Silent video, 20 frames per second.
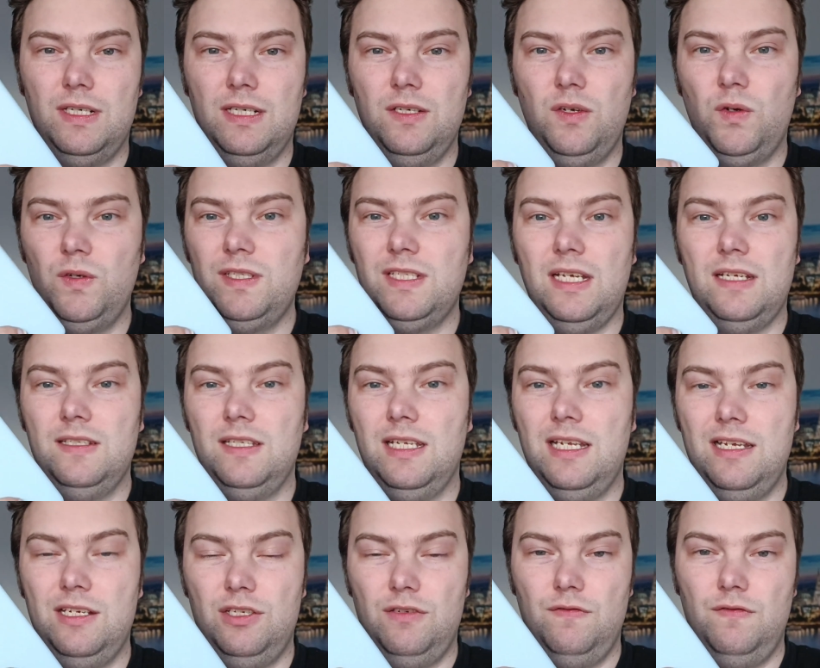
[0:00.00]
a noise
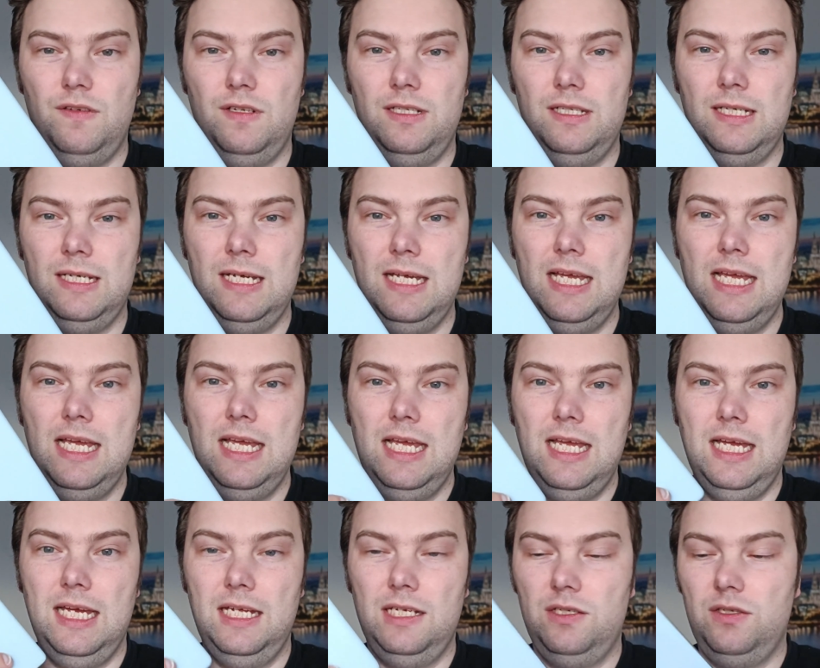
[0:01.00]
isolation filter
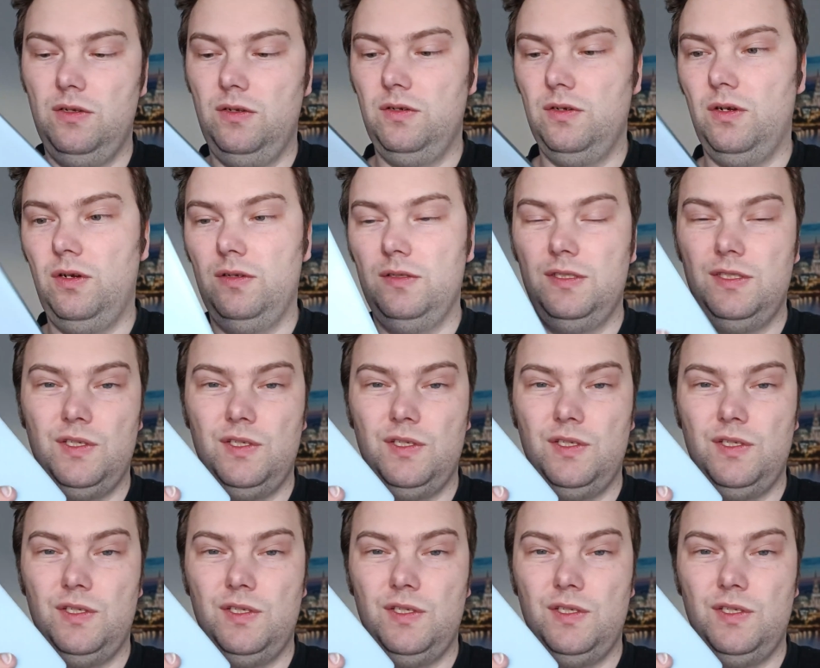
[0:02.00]
turned on.